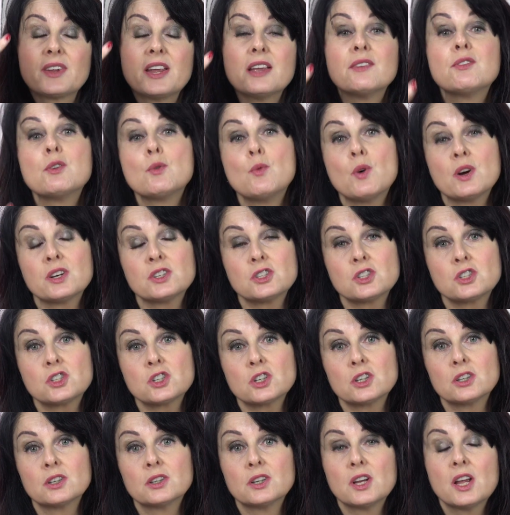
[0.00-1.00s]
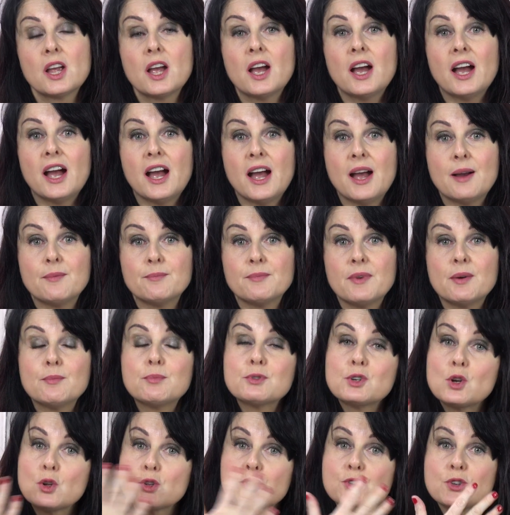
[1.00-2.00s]
if you wanted to,
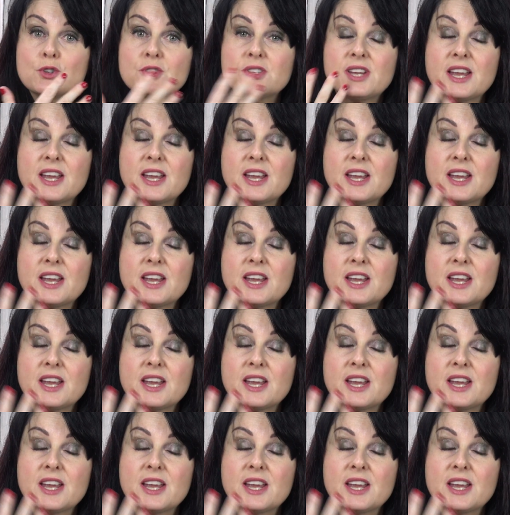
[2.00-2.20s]
but also